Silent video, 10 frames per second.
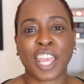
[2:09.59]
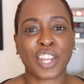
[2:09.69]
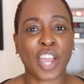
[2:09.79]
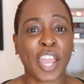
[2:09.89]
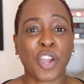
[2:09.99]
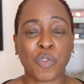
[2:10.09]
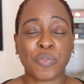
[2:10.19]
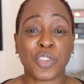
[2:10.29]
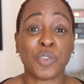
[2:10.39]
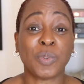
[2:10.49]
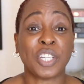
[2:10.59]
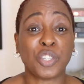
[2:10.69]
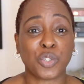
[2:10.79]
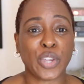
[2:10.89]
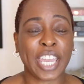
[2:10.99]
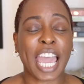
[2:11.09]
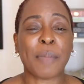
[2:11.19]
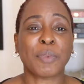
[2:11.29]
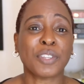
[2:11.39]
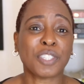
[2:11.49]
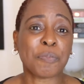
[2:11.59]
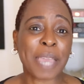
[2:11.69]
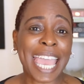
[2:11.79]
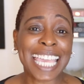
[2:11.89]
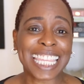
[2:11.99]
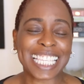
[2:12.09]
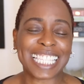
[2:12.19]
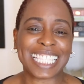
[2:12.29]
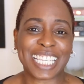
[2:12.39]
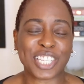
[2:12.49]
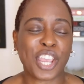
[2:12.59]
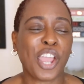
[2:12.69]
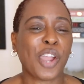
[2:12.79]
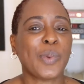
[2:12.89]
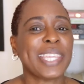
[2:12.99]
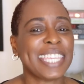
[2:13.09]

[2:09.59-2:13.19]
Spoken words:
and I hope that you will enjoy it. I'm going to pair this dish with